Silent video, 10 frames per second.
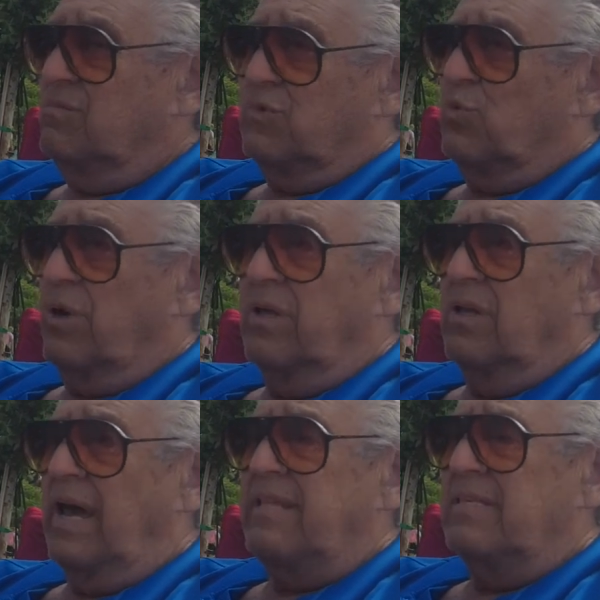
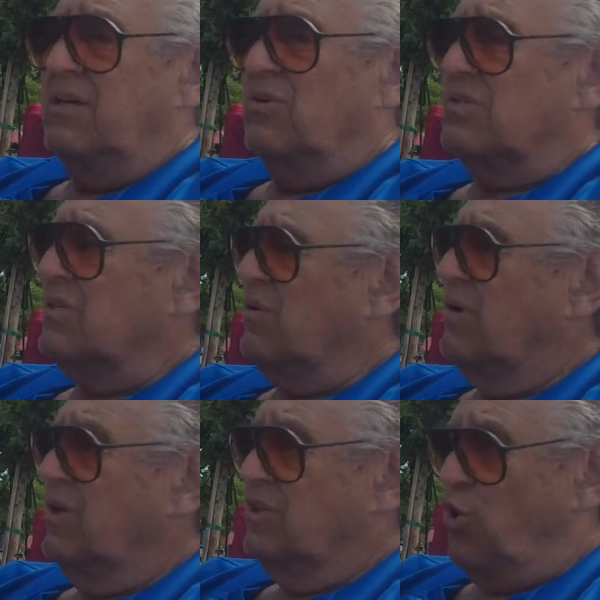2019 or so,
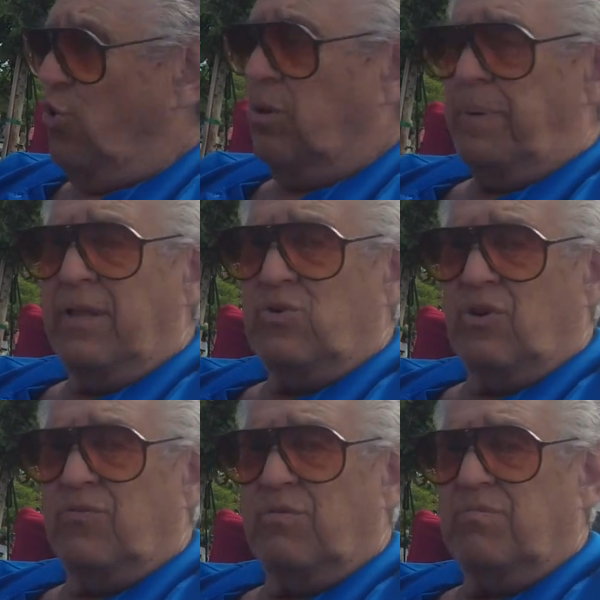took all the paint
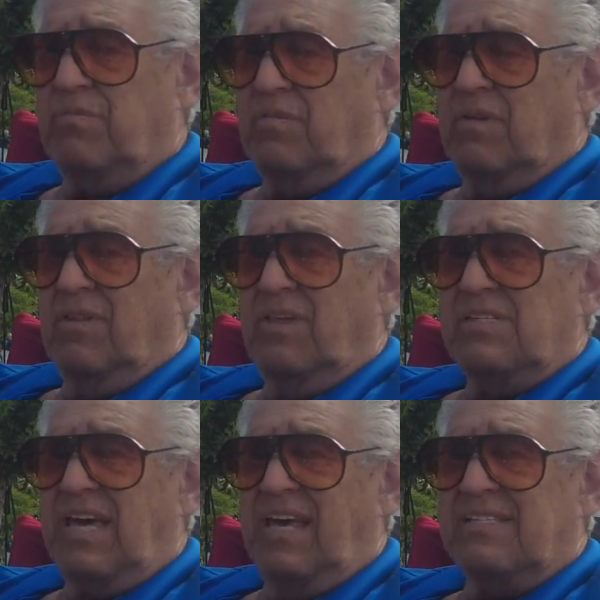off of these
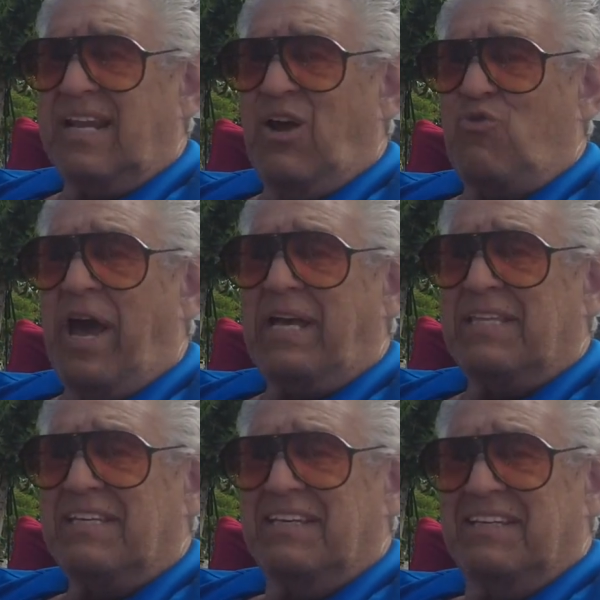hands that I wrecked,
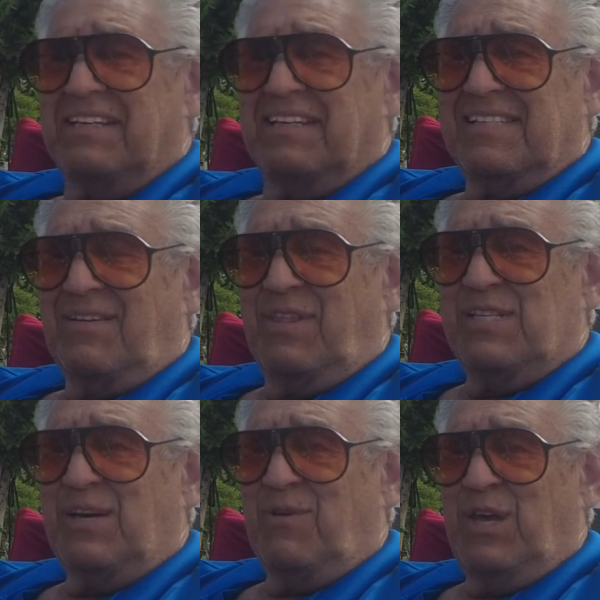
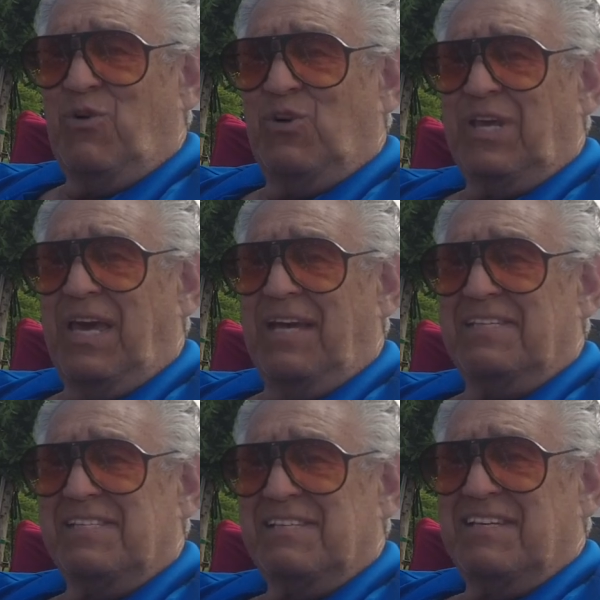77-year-old
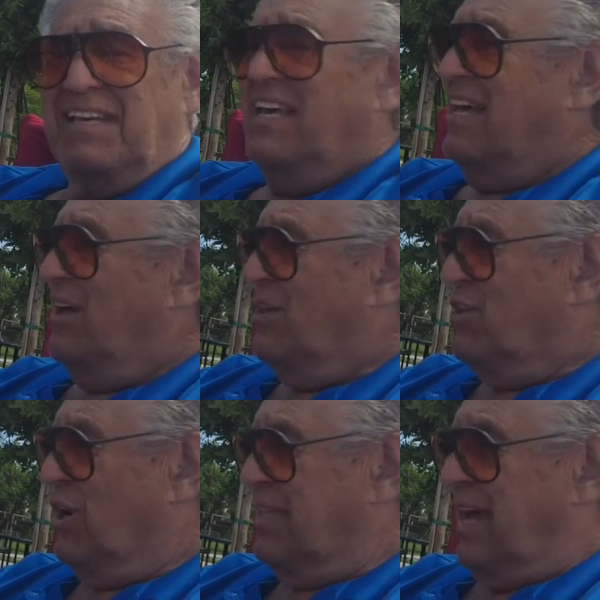hands.
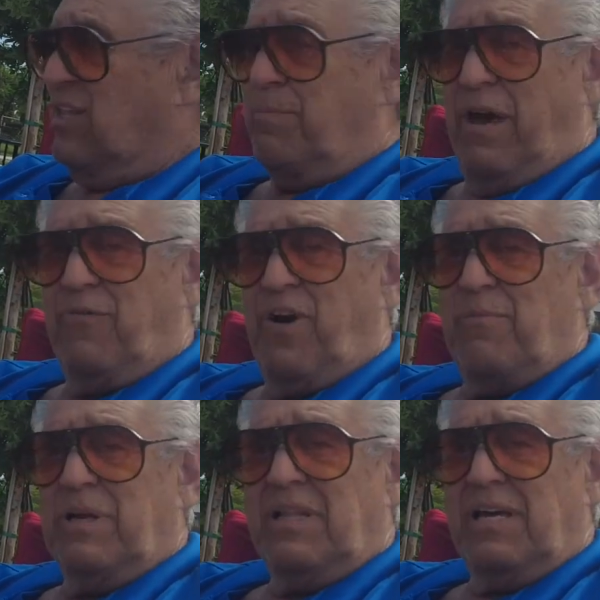Took it down to bare
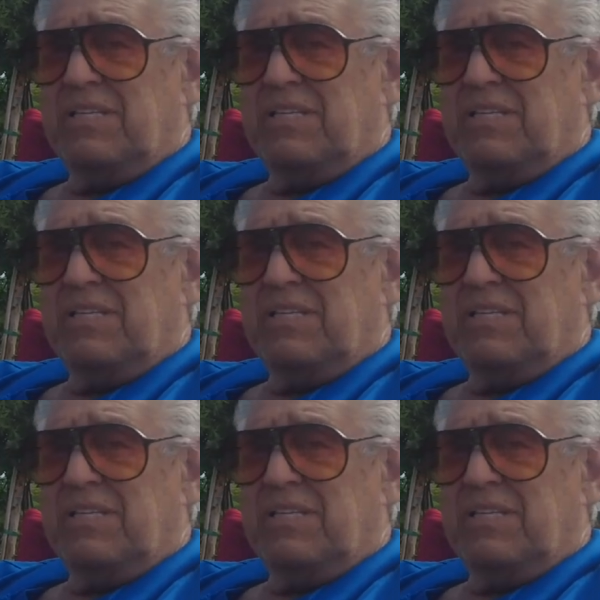fiberglass.